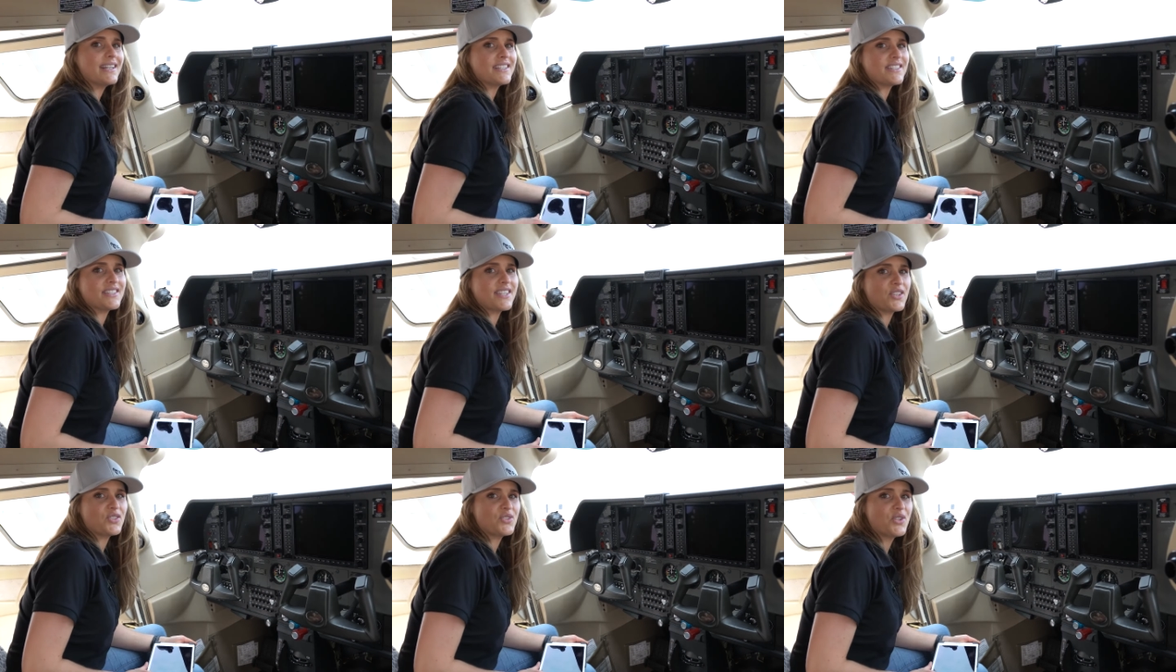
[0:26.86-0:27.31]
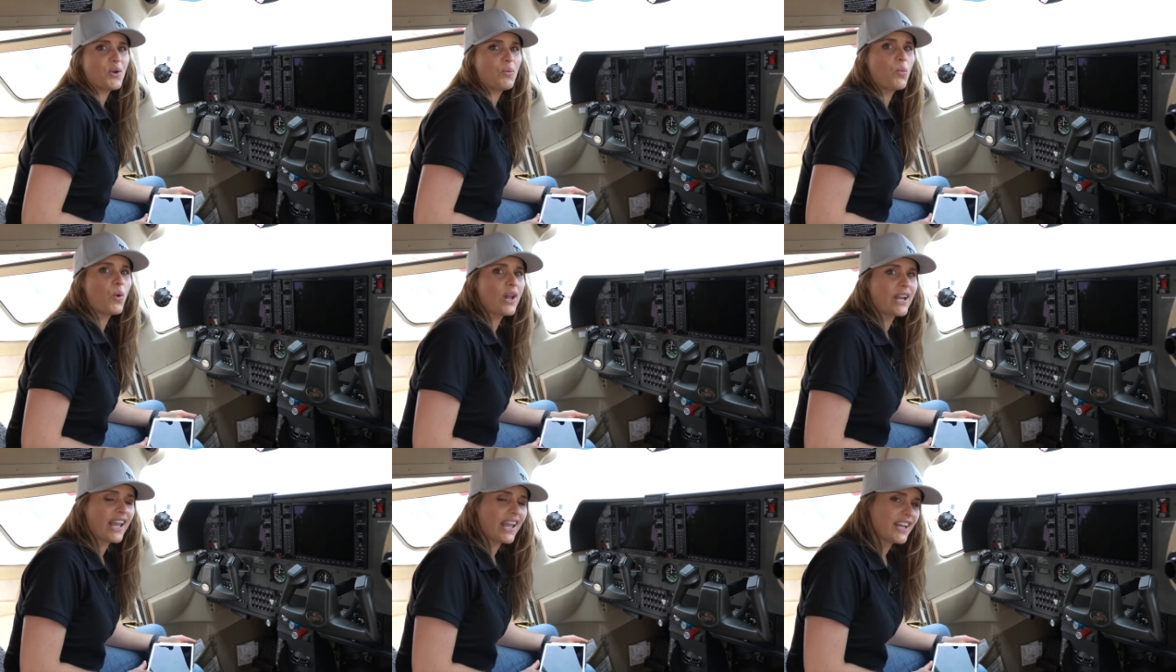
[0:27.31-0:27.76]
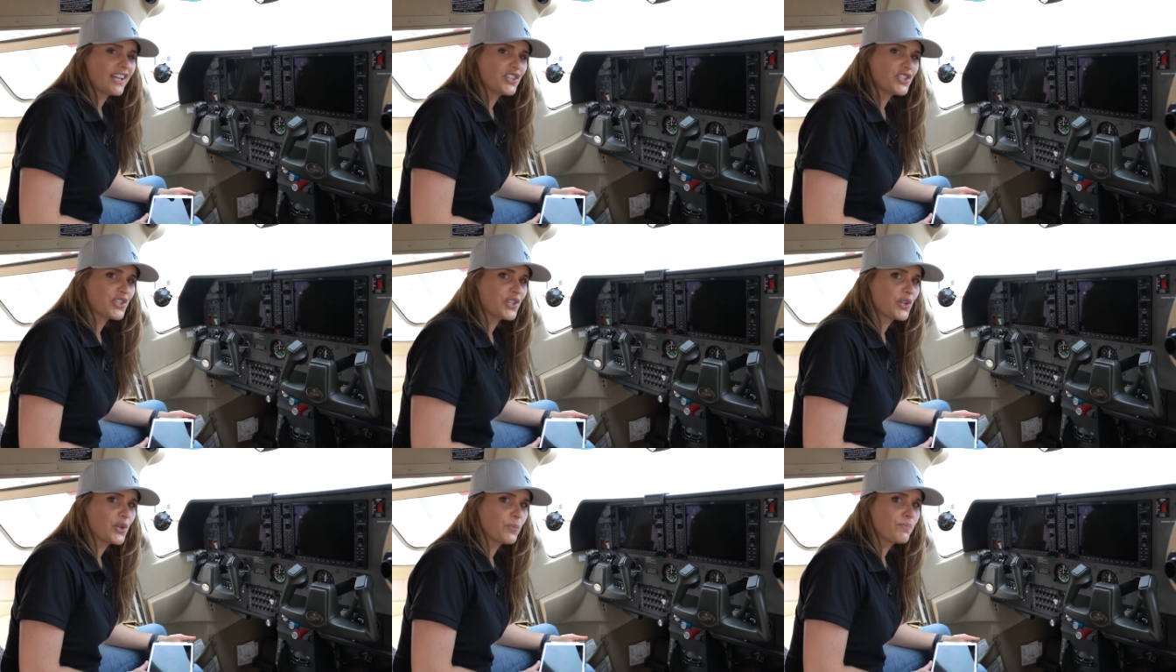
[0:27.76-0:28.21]
in a Cessna
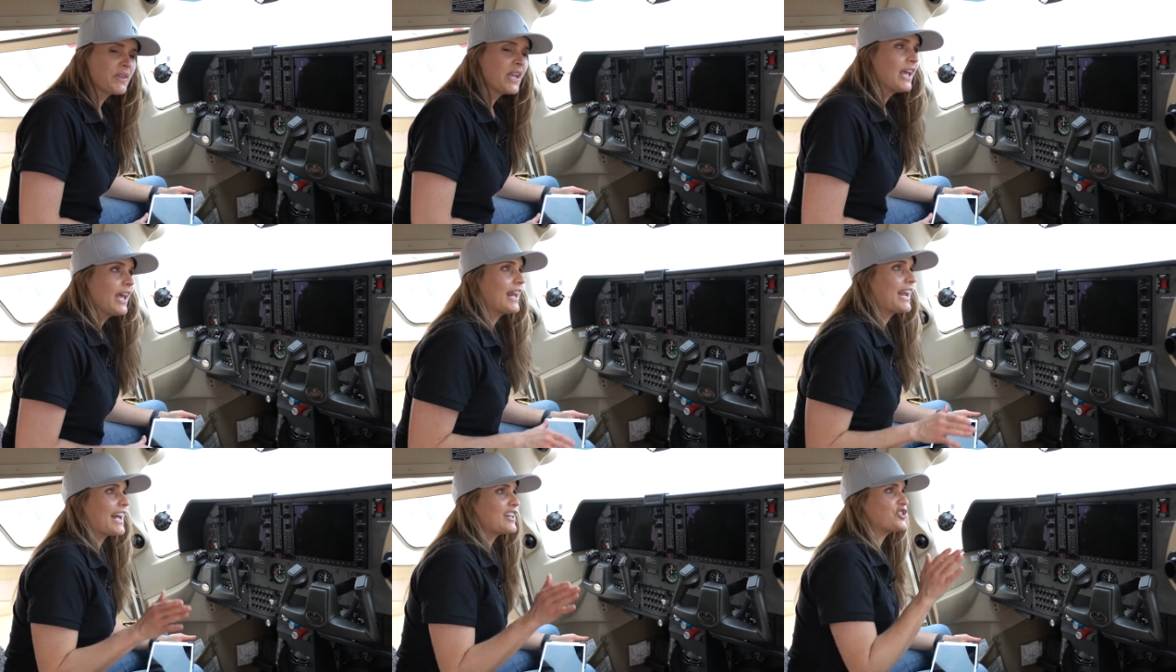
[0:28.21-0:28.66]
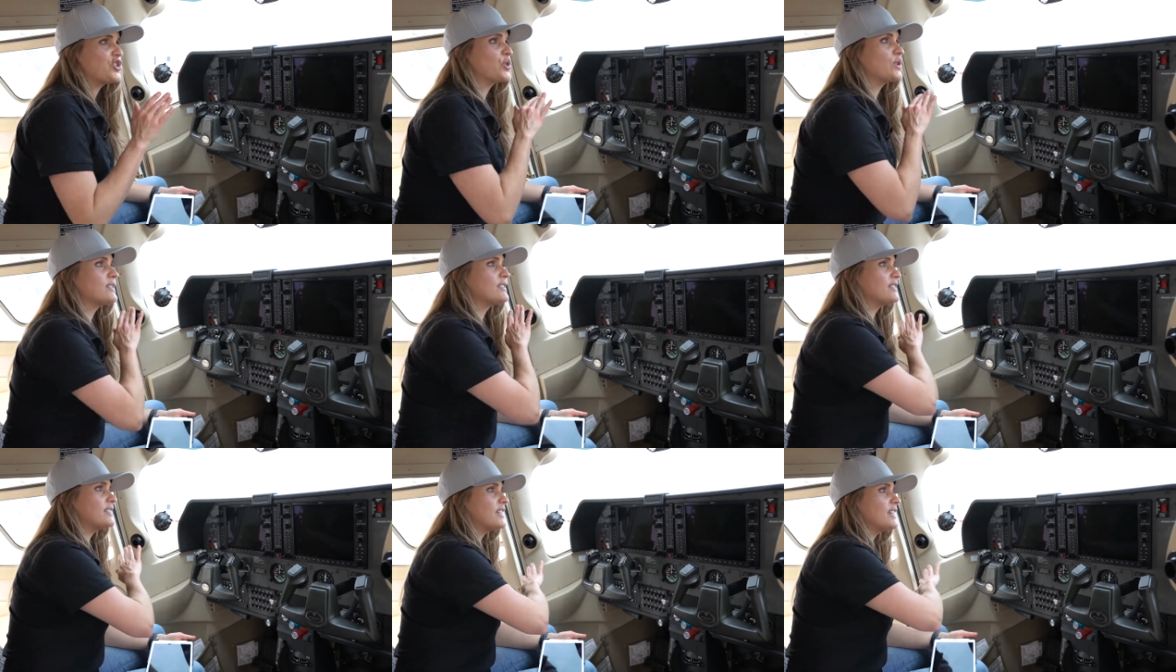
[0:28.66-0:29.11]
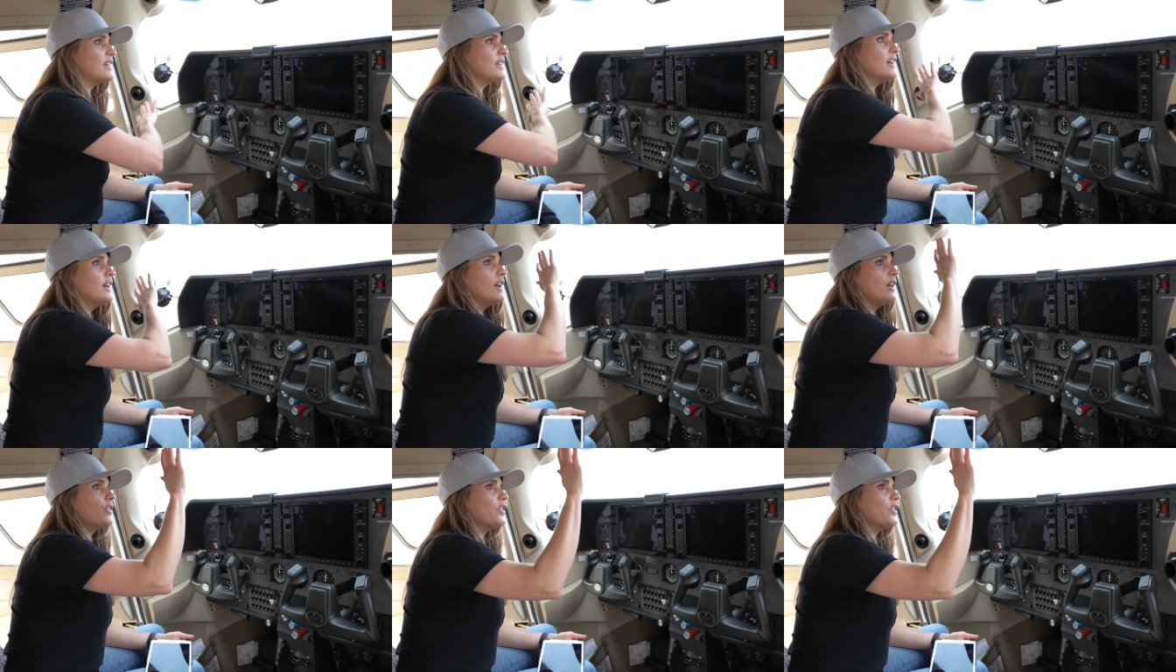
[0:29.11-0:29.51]
182, and as you can see,